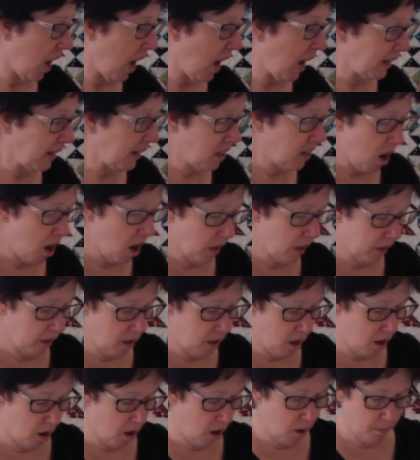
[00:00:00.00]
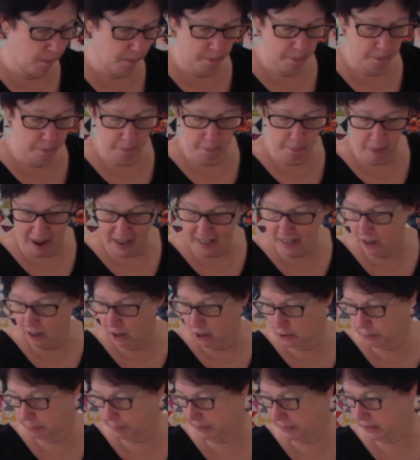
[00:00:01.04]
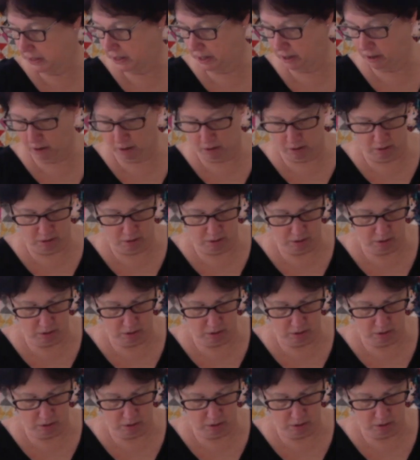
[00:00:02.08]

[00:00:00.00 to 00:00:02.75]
I cut my husband's hair.